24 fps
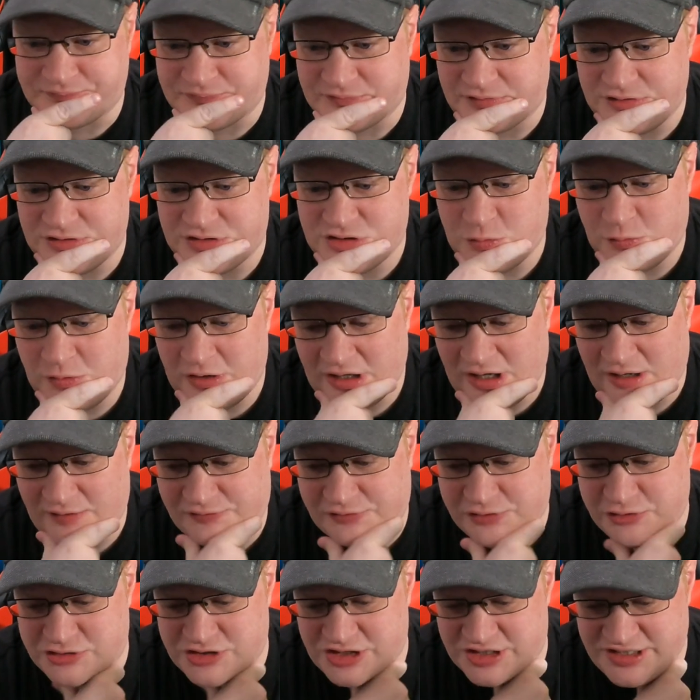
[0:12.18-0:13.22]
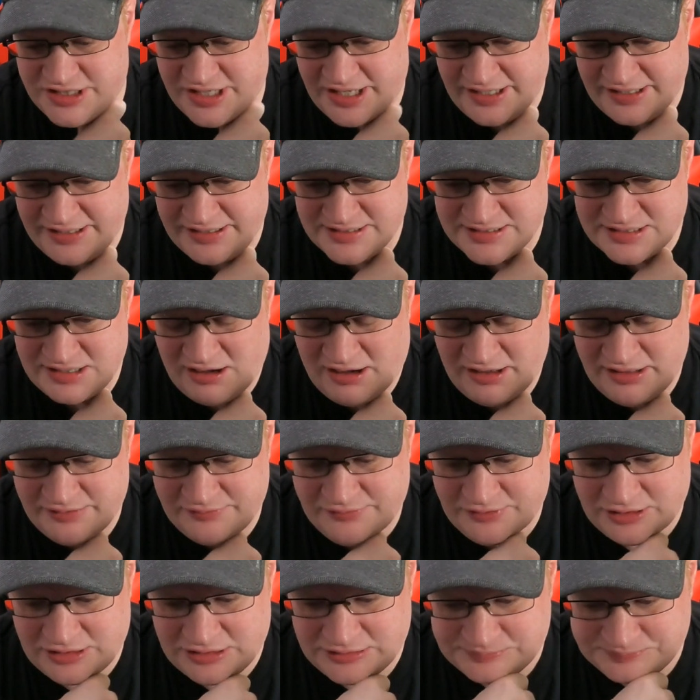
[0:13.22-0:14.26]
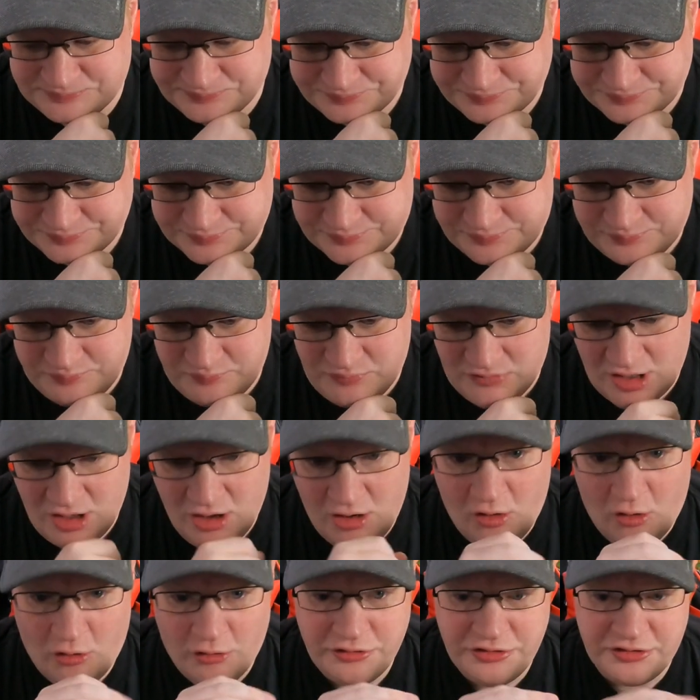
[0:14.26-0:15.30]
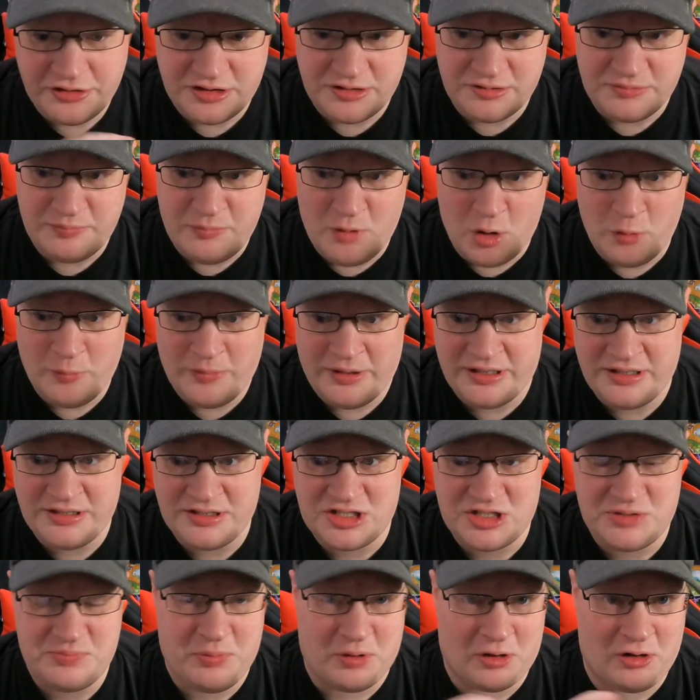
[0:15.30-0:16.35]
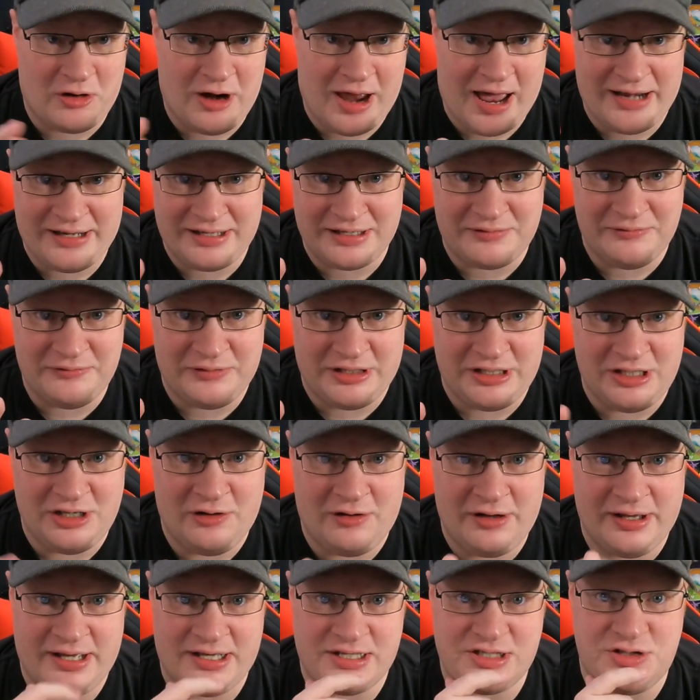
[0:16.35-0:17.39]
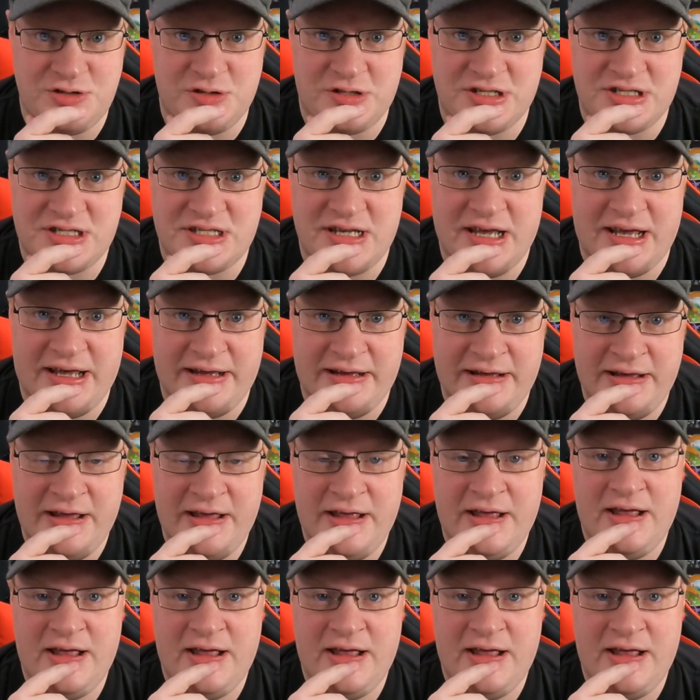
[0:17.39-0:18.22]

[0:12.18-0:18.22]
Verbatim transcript: So what I got for you today is kind of a on-the-moment sporadic video, I guess you can say.